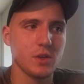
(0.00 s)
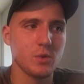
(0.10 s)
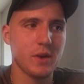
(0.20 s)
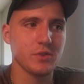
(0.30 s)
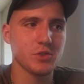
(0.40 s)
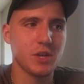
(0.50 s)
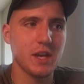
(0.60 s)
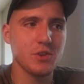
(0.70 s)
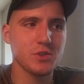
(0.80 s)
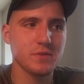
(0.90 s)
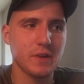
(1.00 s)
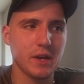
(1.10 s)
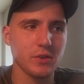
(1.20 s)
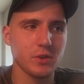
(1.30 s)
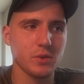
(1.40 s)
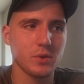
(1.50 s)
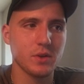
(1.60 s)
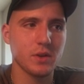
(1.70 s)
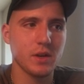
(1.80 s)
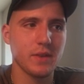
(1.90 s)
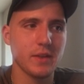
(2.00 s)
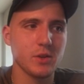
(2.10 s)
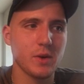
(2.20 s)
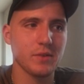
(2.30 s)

you have a change in value, and then you